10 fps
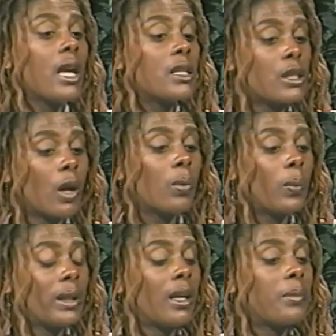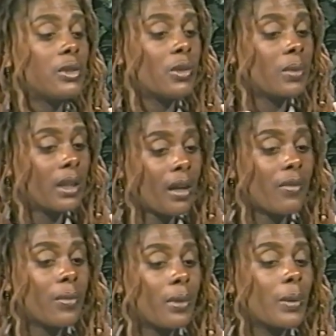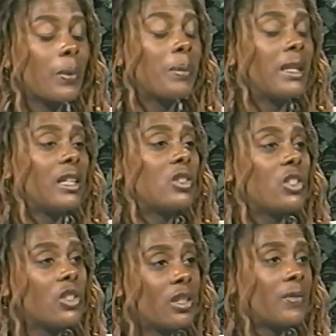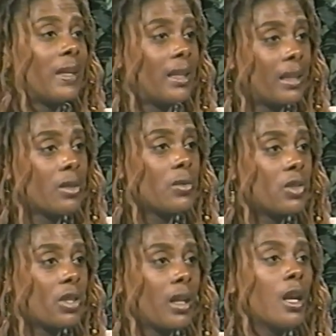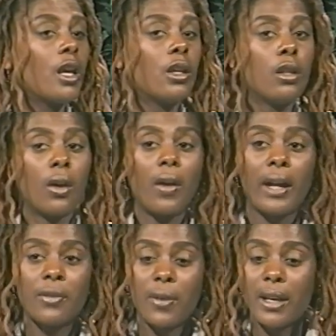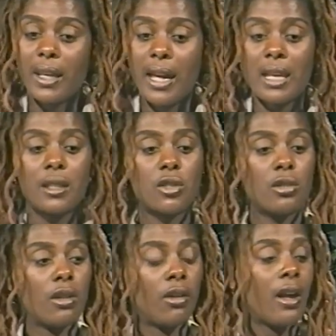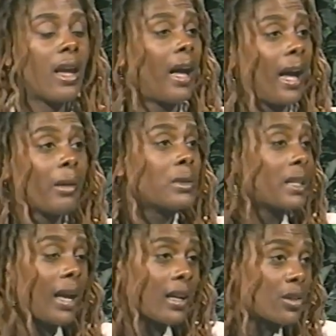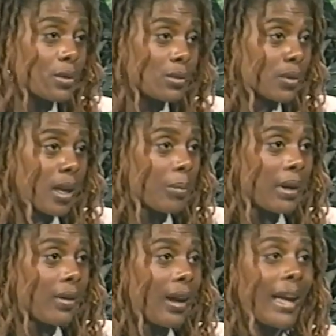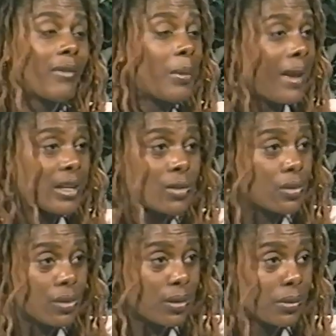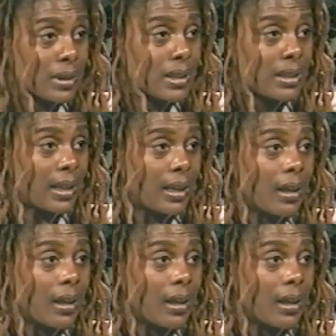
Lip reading: So when we come into recovery and we begin to shift that energy, you know, I find addicts, you know, I was a high school dropout. I have a master's degree today.